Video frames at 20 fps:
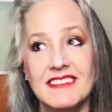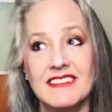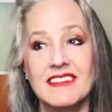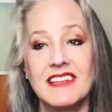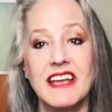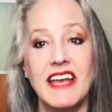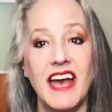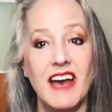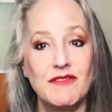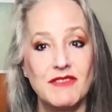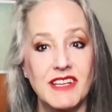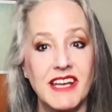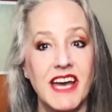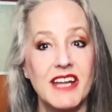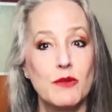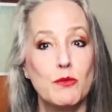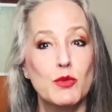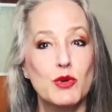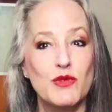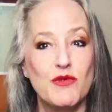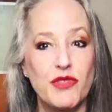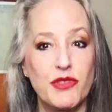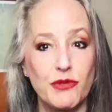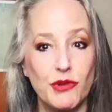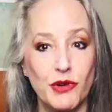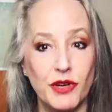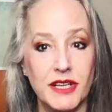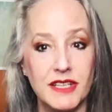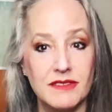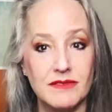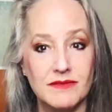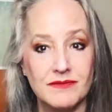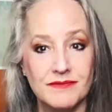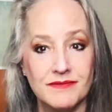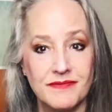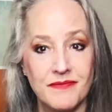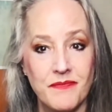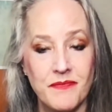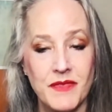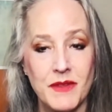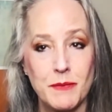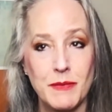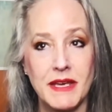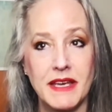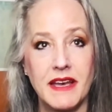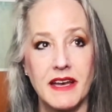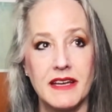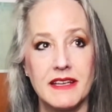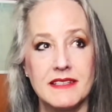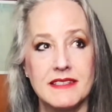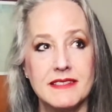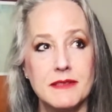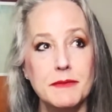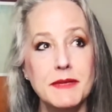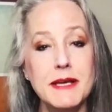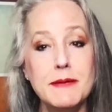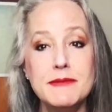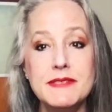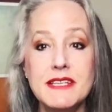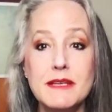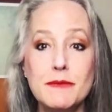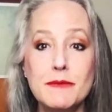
they have to kind of move through it, because sometimes they